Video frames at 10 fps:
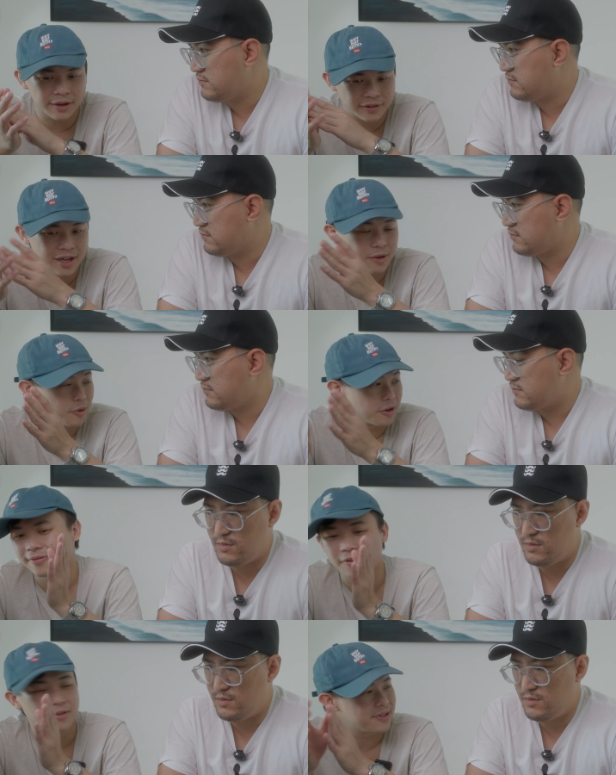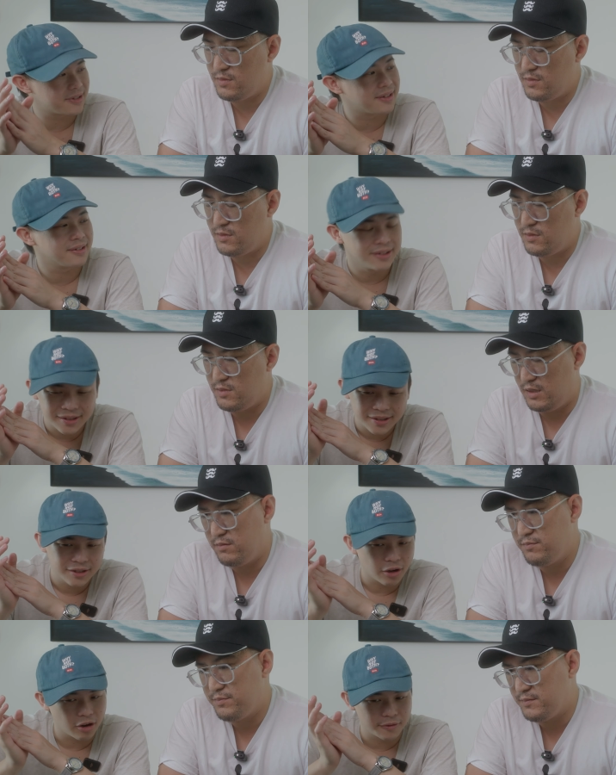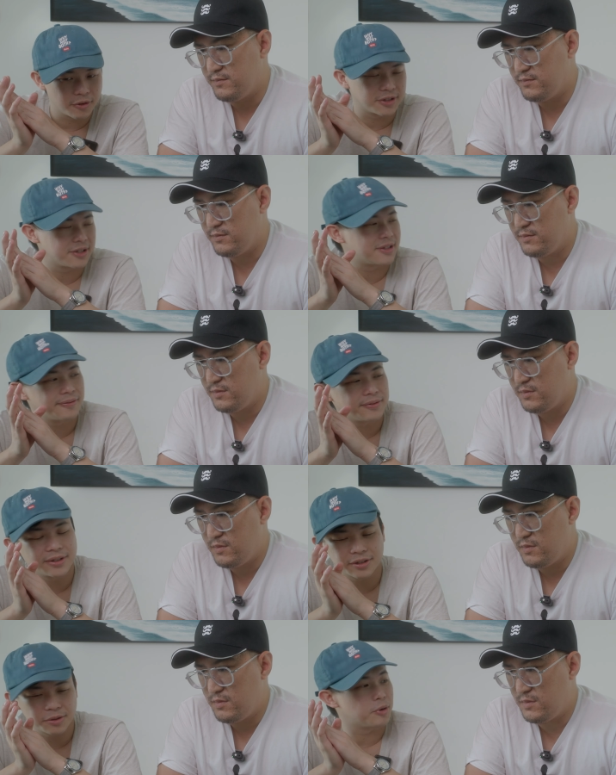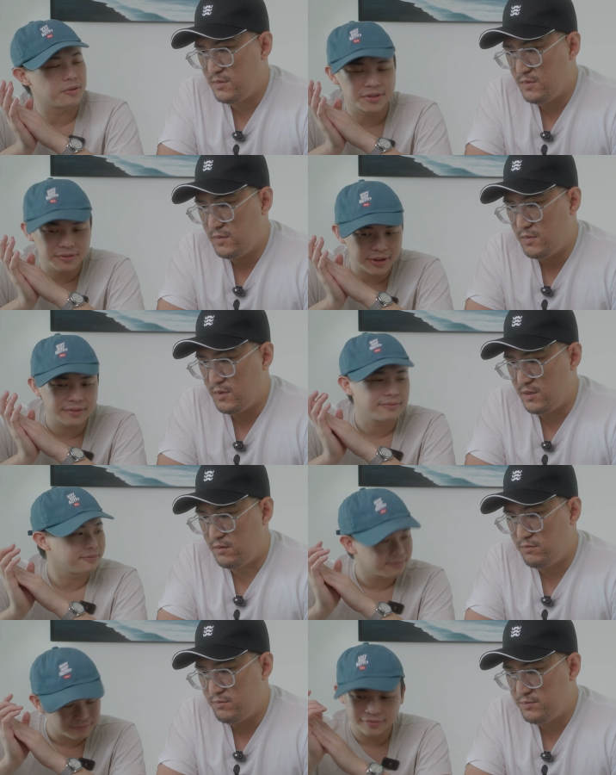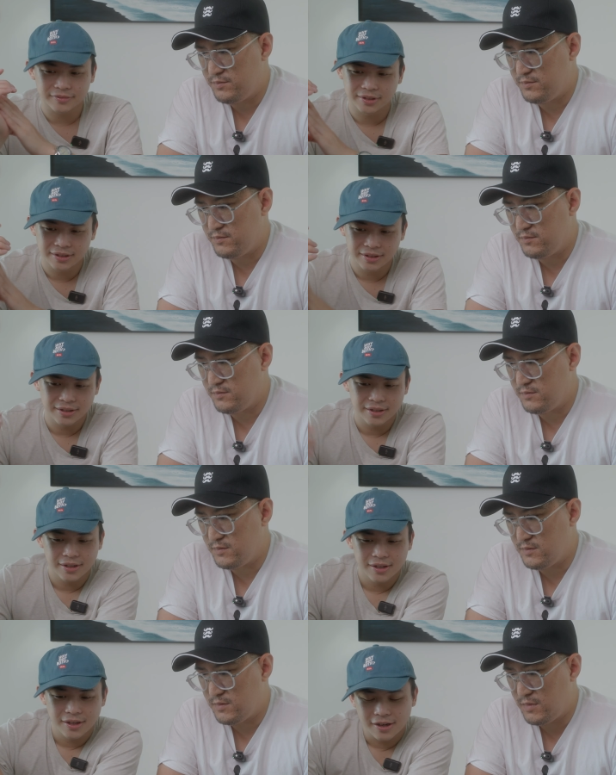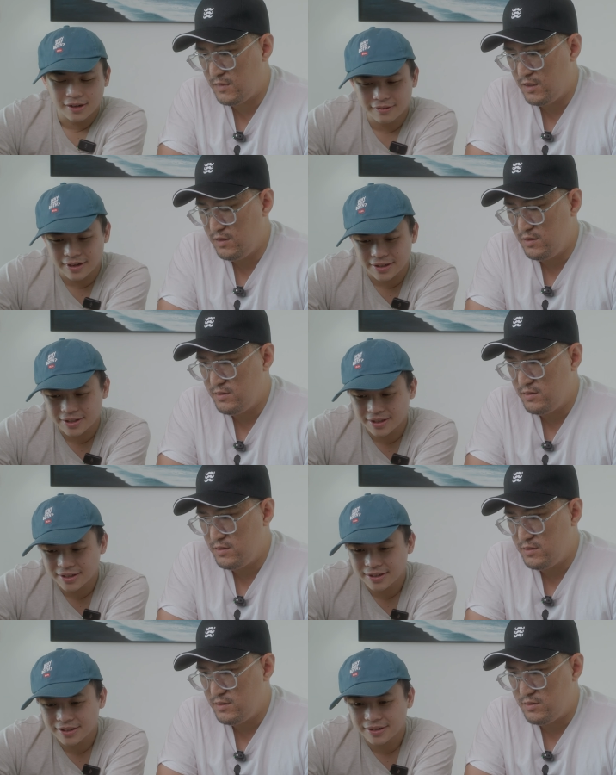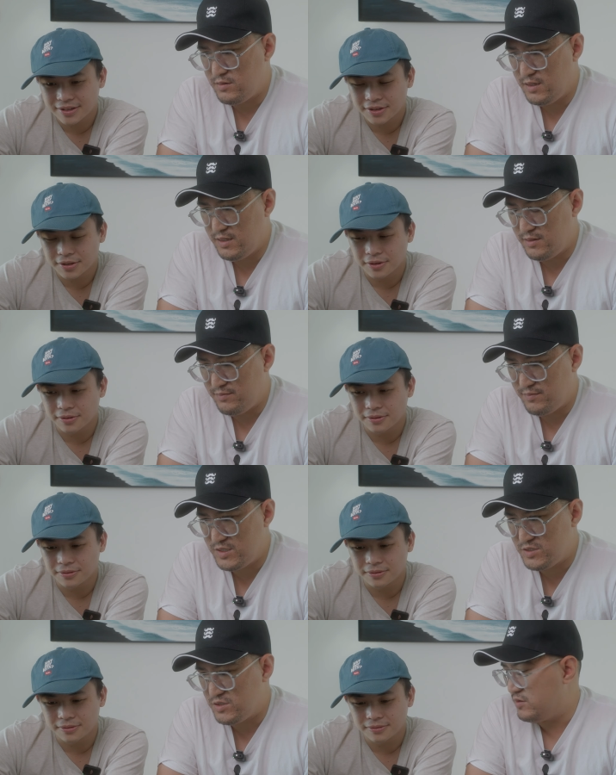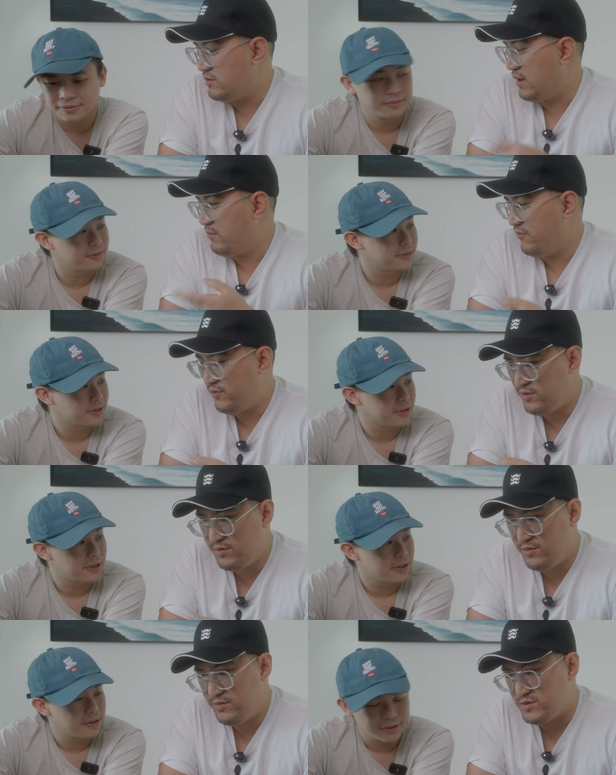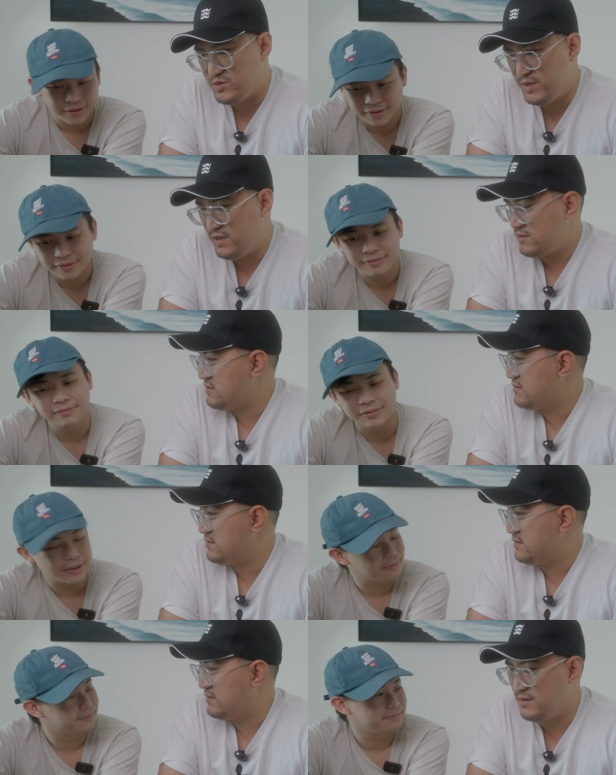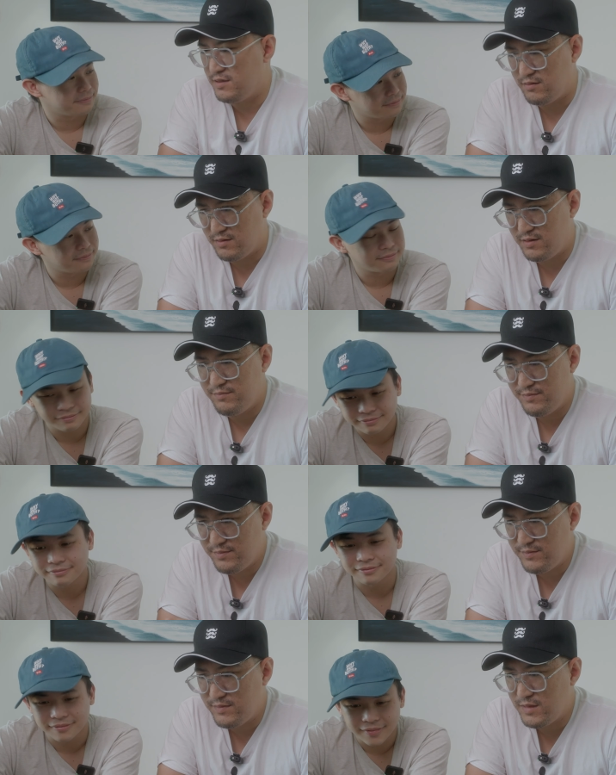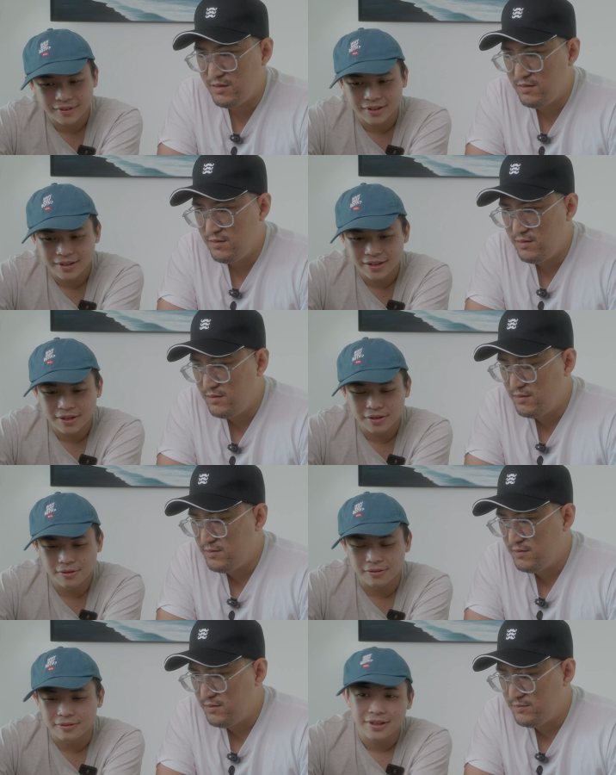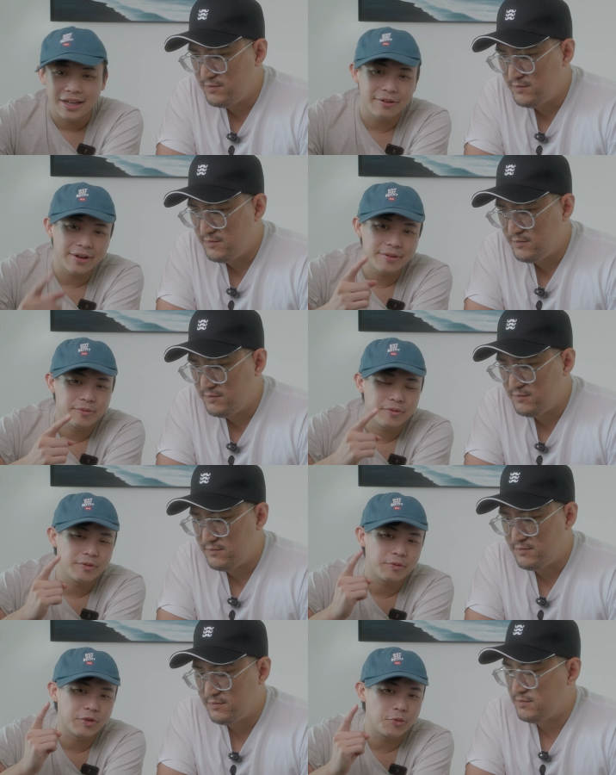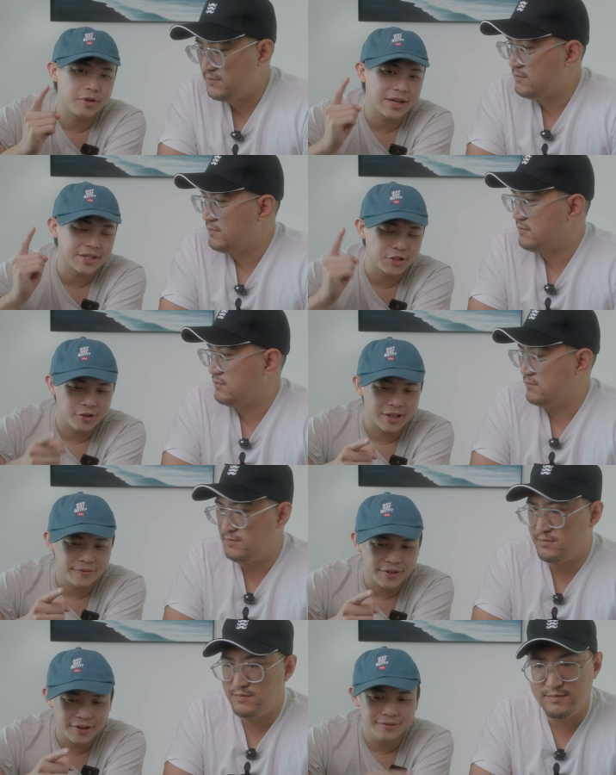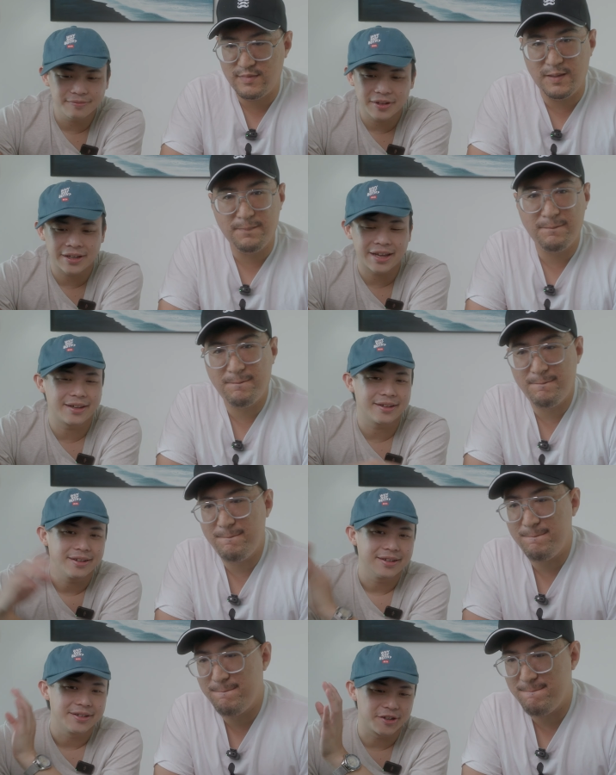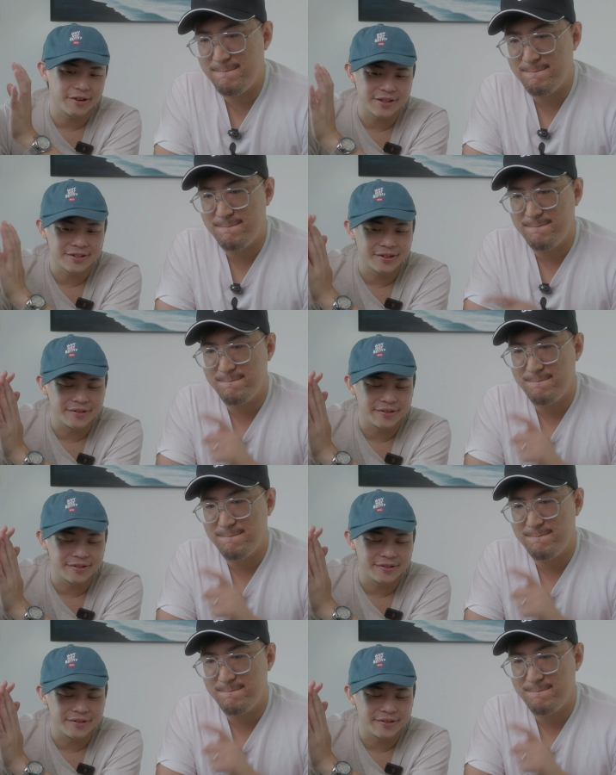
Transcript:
Speaker 1: have client work, because then yeah. autofocus is definitely a good bonus to have. Yeah. All right. All right. So, so M for you, the Summilux. Yep. Yeah. Okay. Cool. Anyway, we hope you guys enjoyed that video. Yep. Again, sorry, it's not a